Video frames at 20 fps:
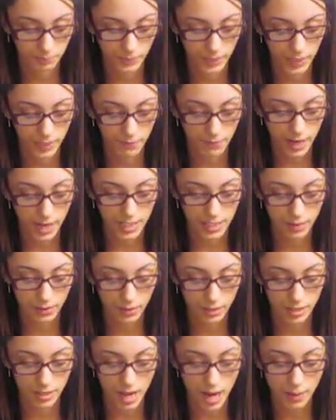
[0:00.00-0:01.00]
Advice for
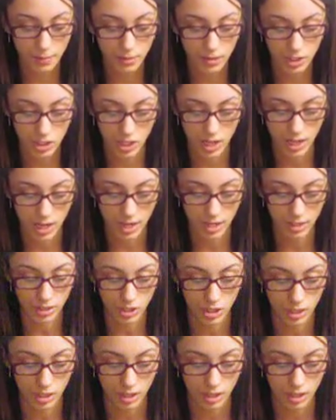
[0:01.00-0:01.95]
a diaper change.